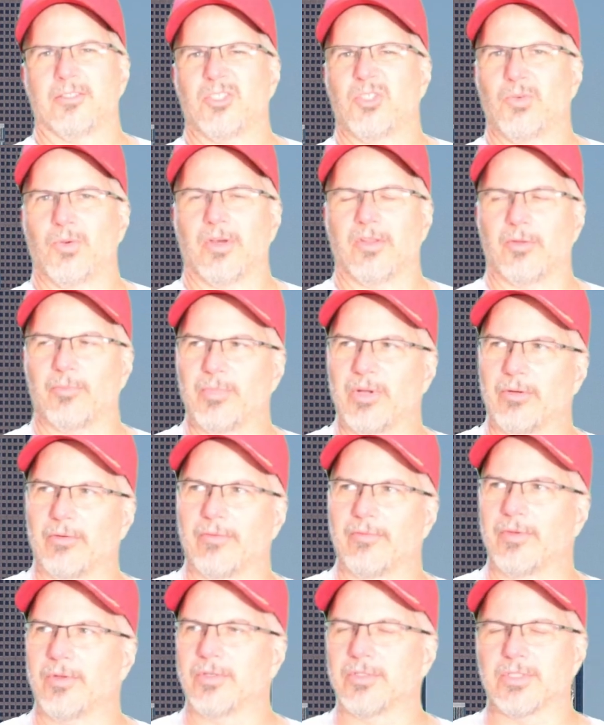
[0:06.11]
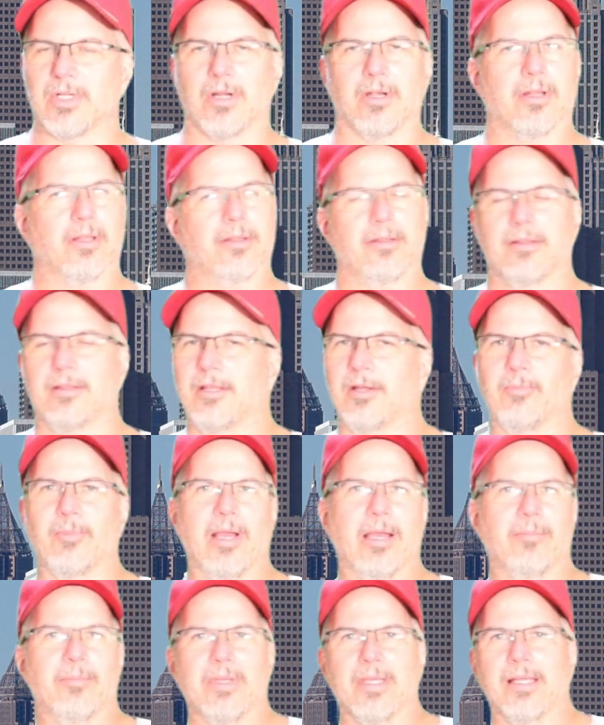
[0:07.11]
two other beer reviews on it. There
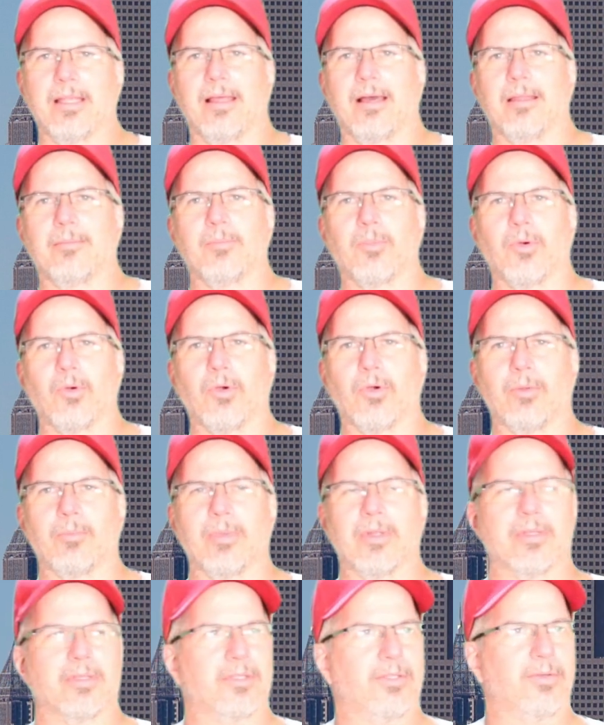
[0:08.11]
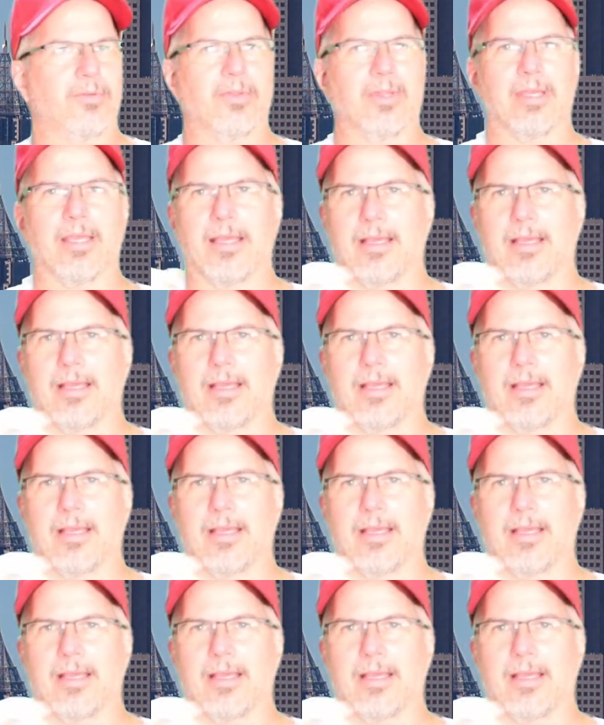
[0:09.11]
might be a lot more, but two of the